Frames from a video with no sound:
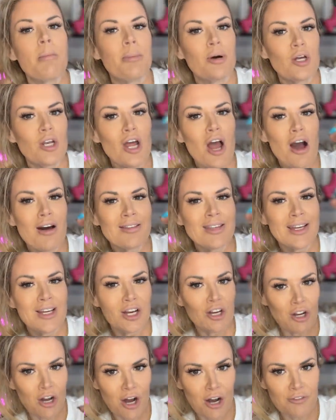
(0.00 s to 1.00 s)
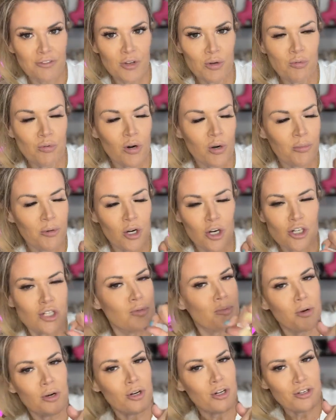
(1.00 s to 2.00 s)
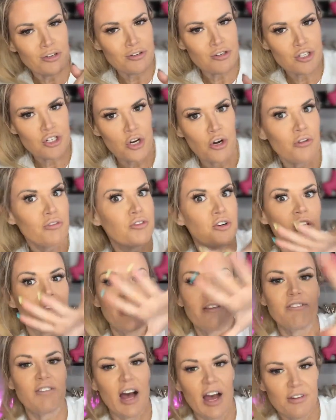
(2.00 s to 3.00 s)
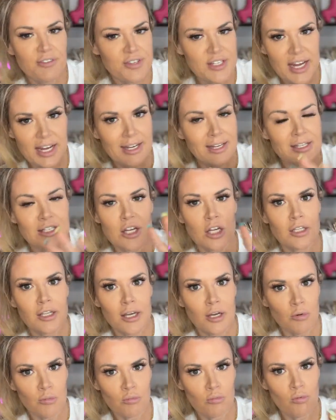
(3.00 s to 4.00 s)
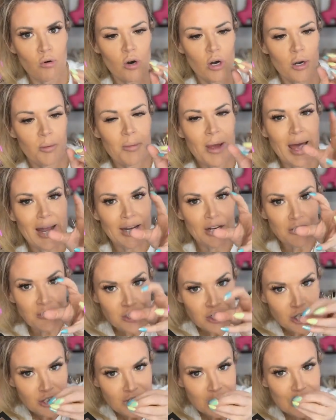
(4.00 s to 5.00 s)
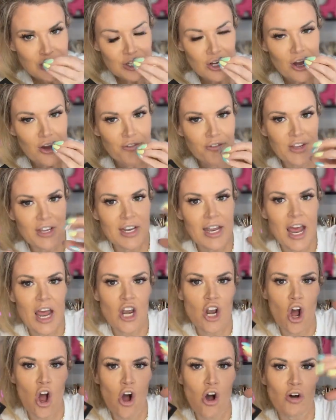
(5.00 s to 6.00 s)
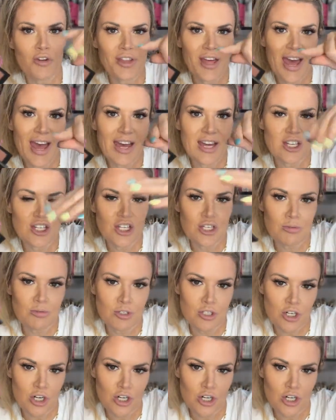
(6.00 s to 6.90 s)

put it on like a coffee warmer or just put it on your stove for like 5 seconds on like warm, and it'll start to soften and all the edges will